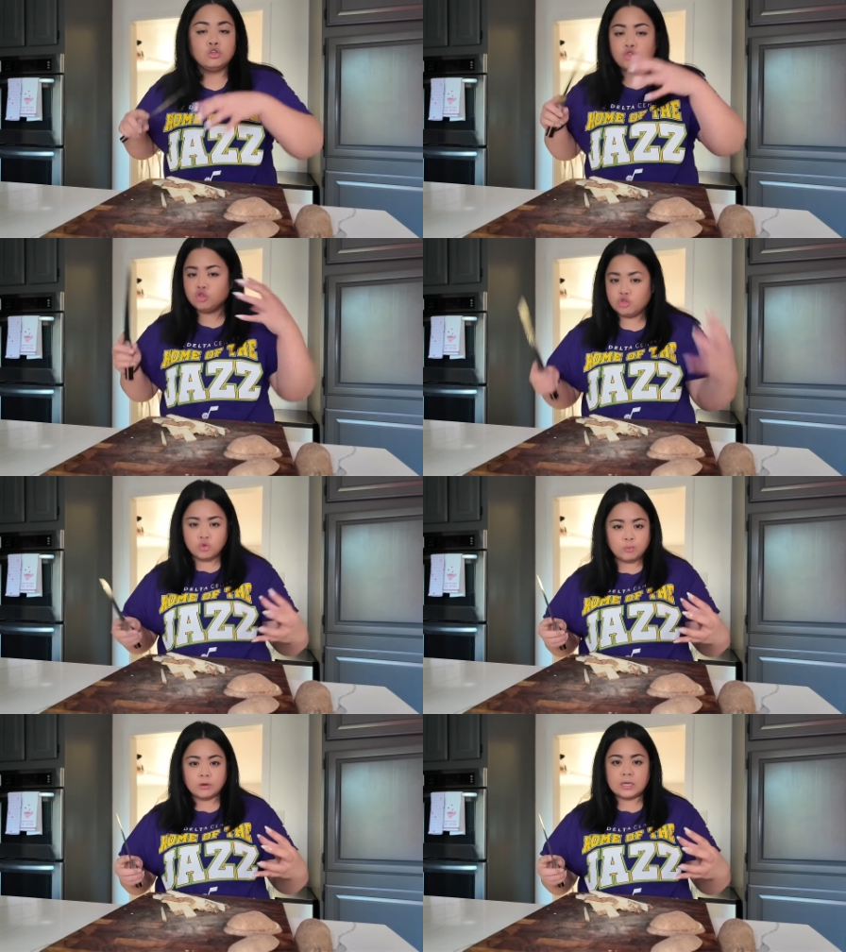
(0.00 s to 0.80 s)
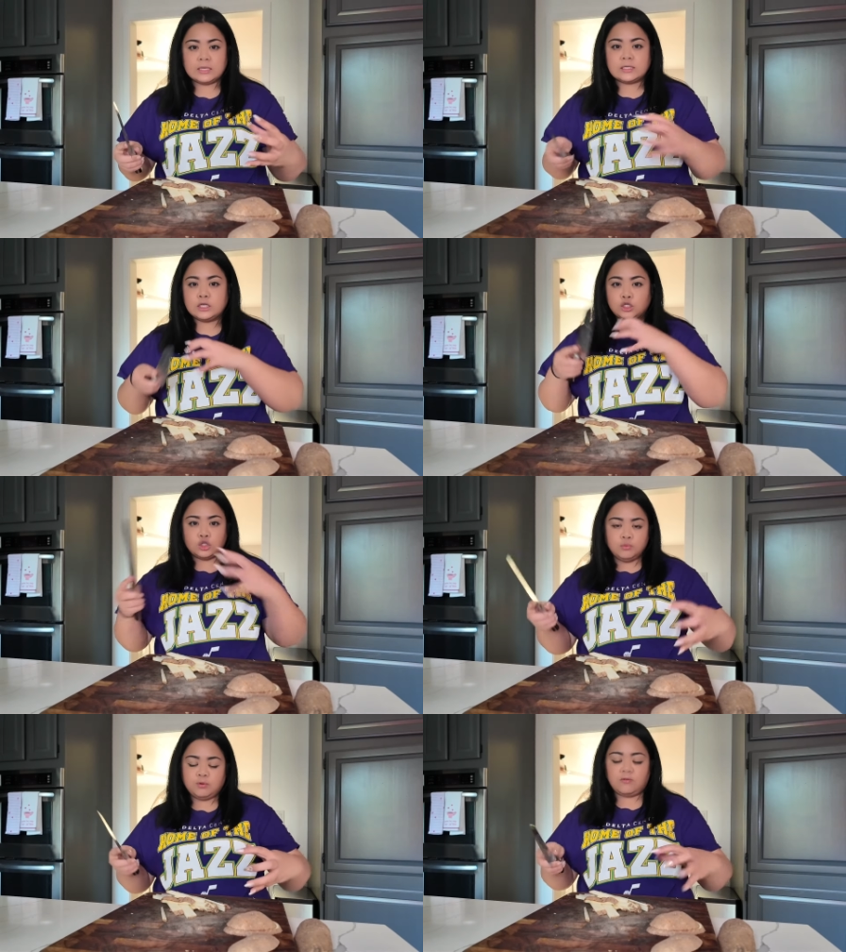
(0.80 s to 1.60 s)
super easy,
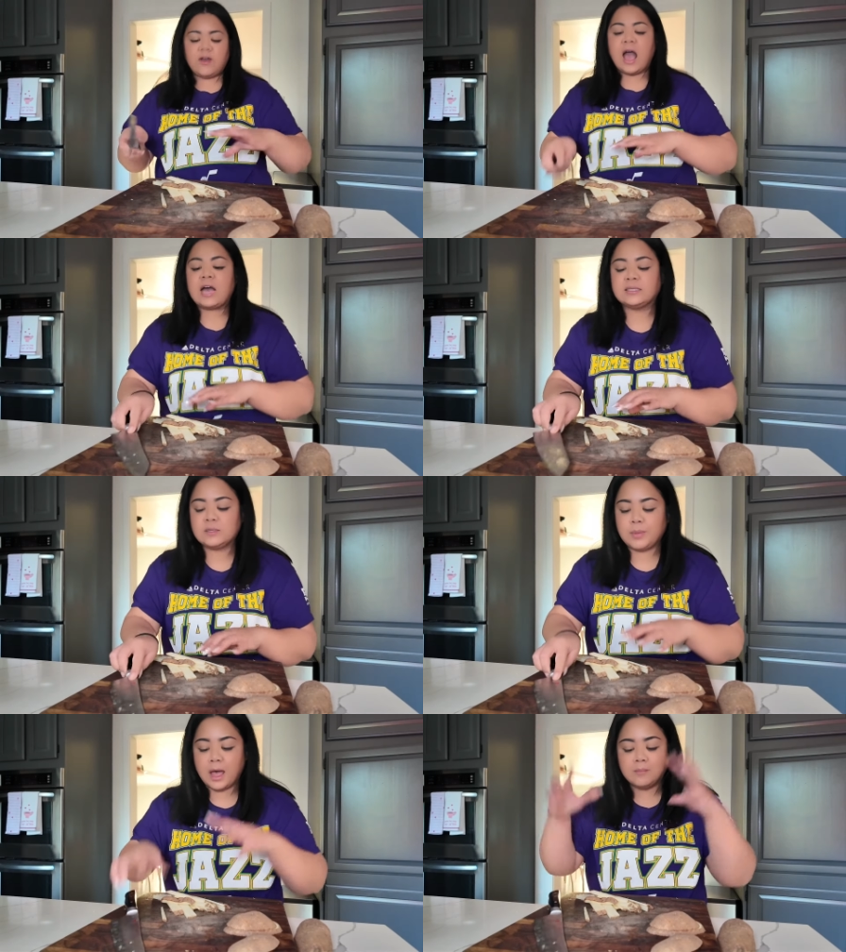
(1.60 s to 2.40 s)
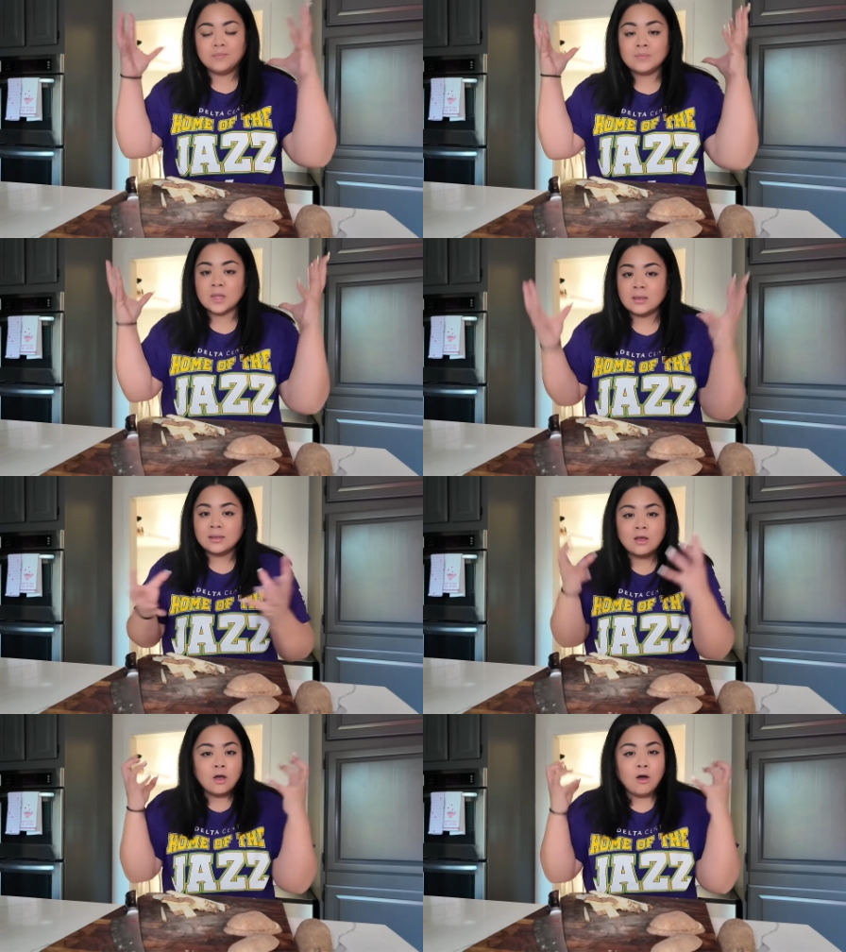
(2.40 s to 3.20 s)
super fast, but
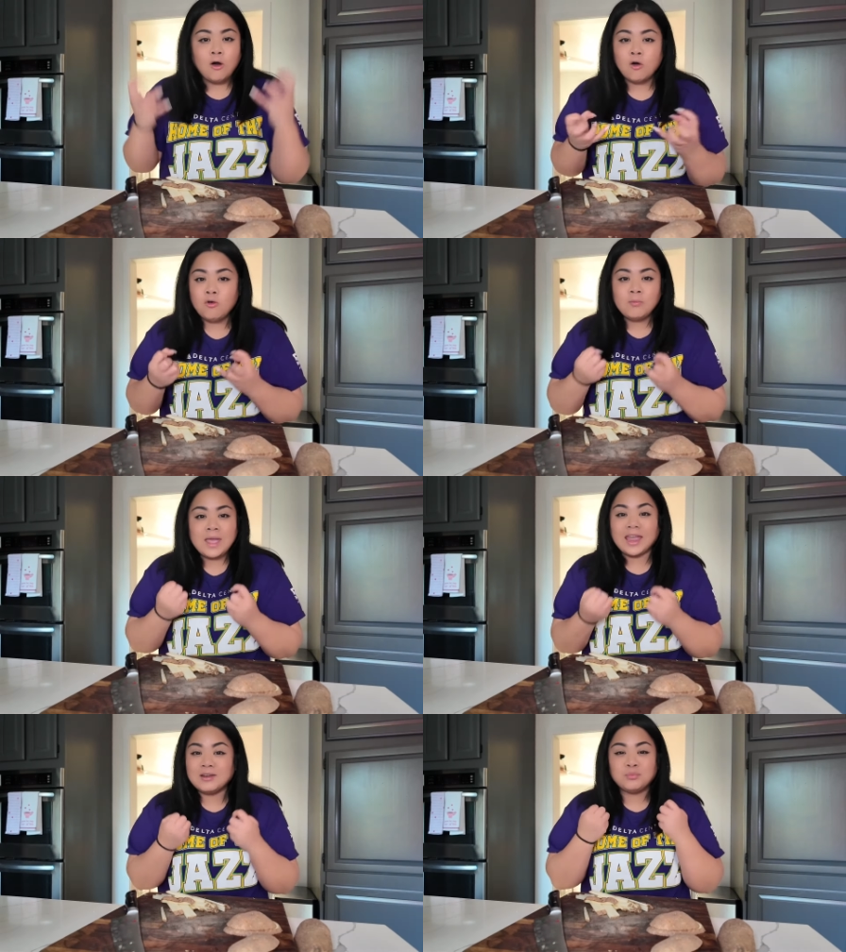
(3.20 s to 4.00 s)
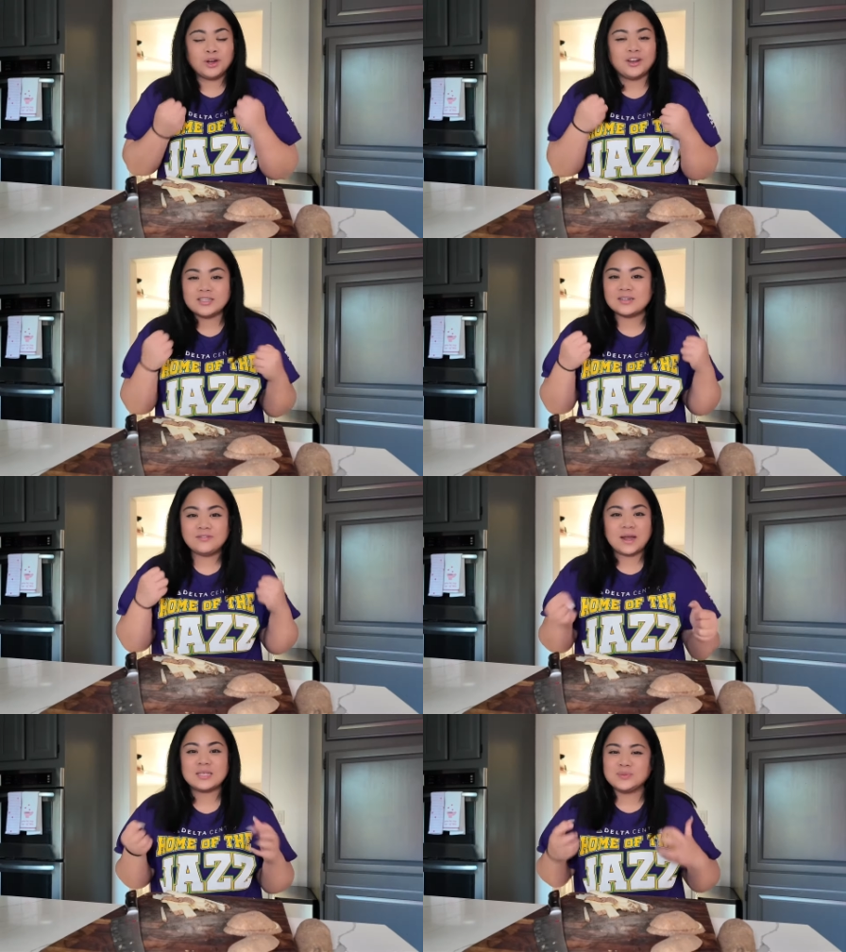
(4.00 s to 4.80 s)
homemade burgers and
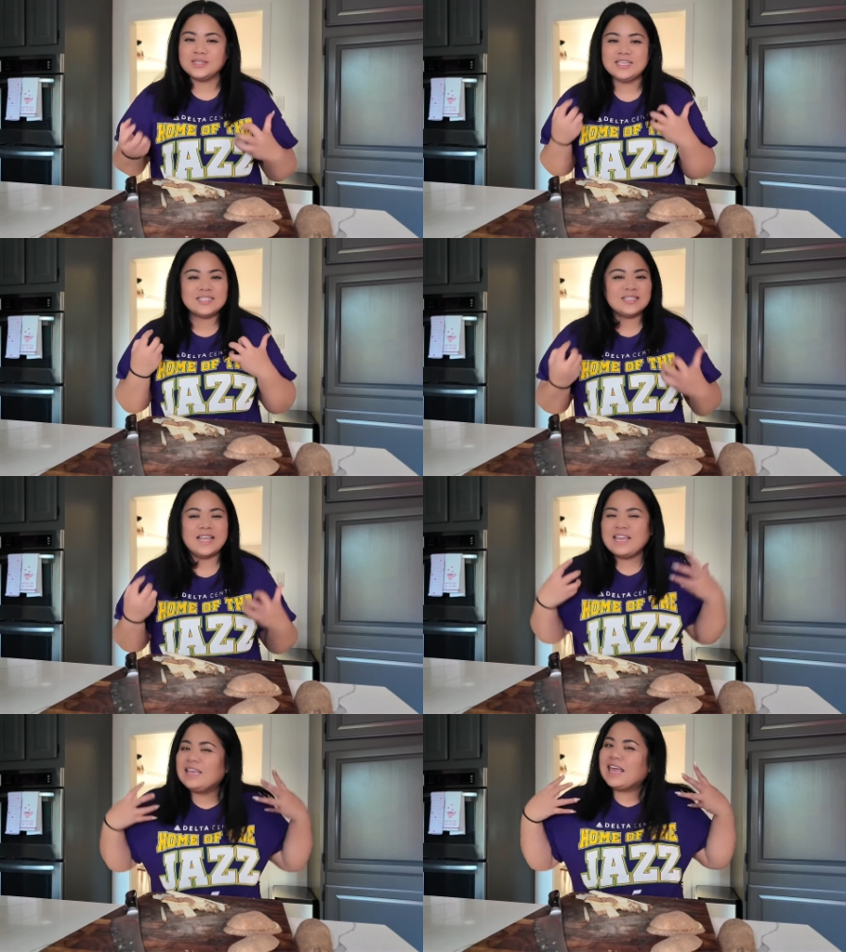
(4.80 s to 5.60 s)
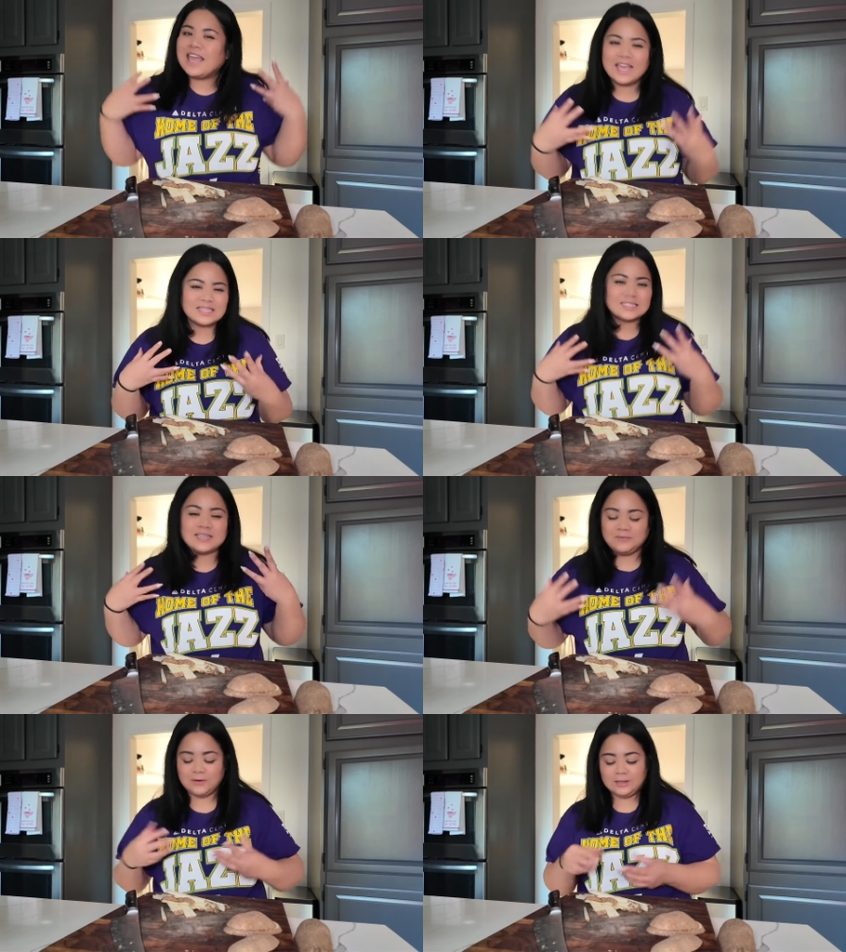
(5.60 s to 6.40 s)
fries really hits
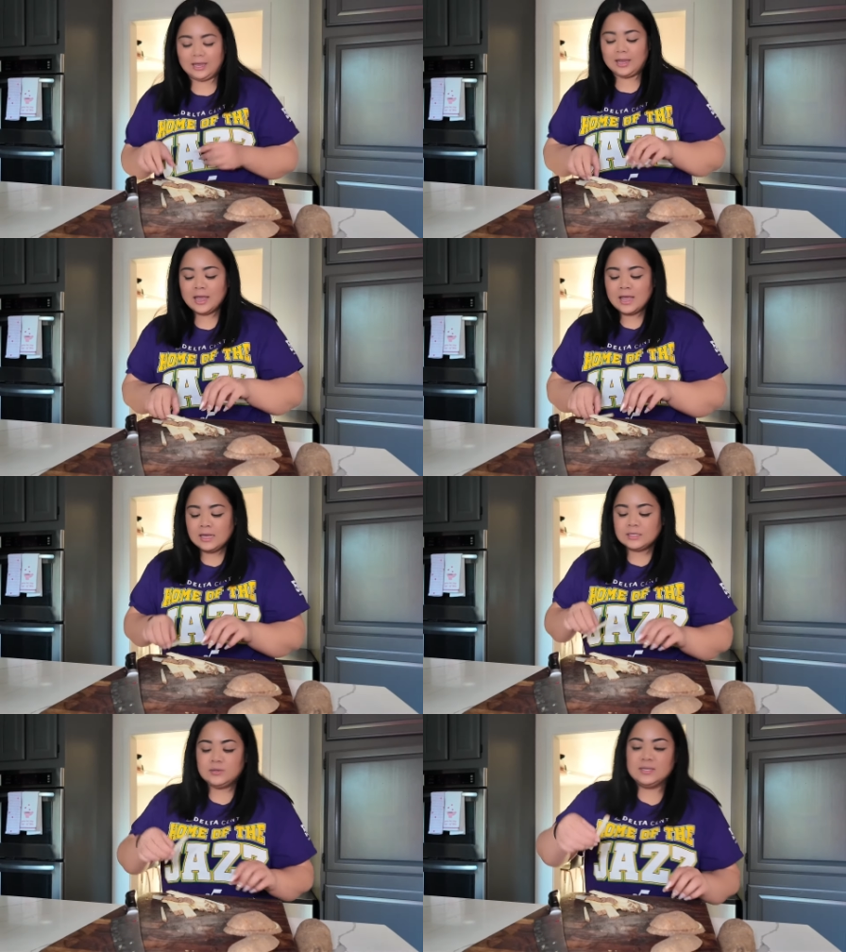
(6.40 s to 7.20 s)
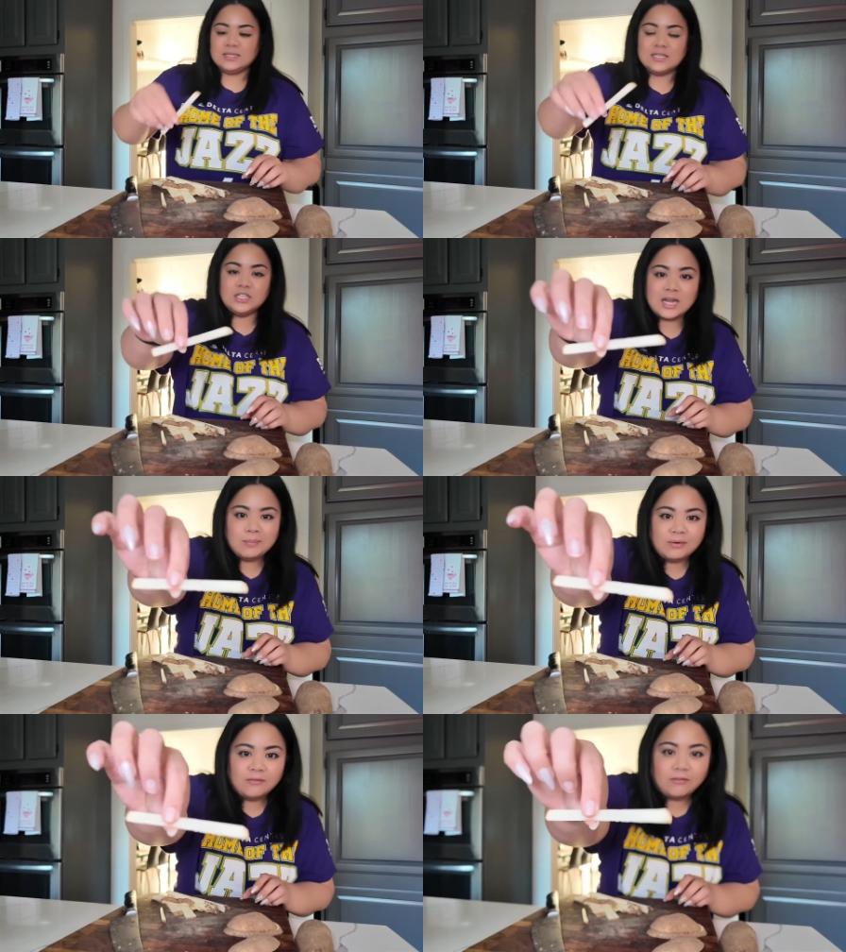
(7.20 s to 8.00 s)
differently. So this is a
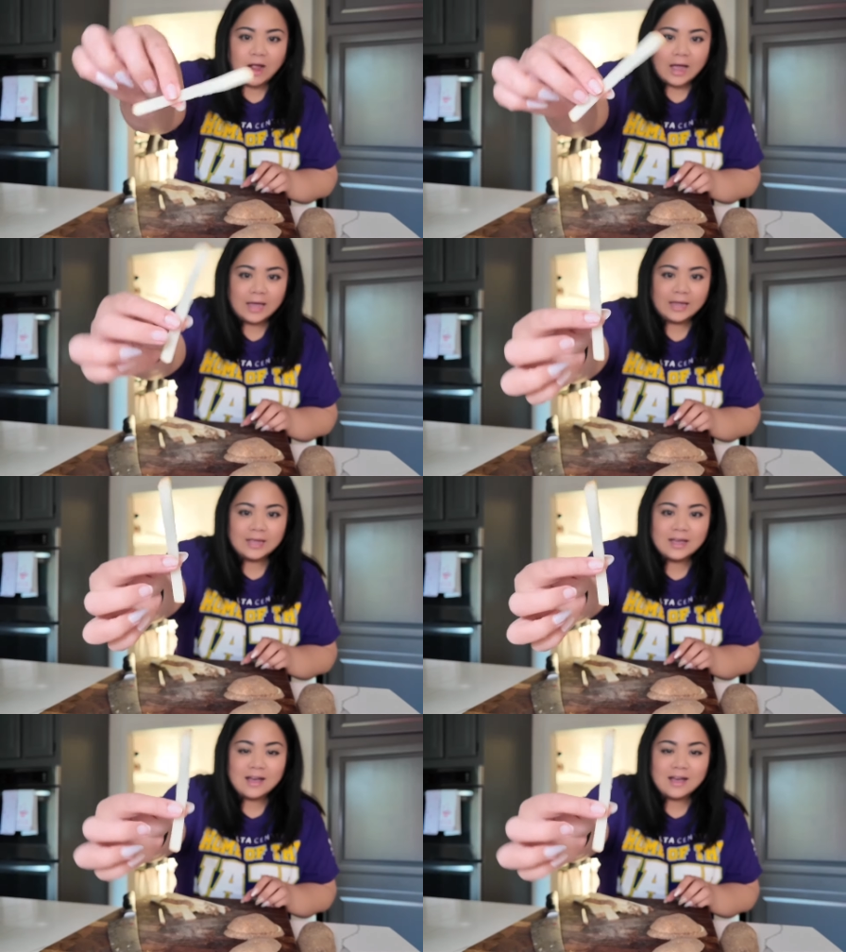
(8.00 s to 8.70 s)
shape of fry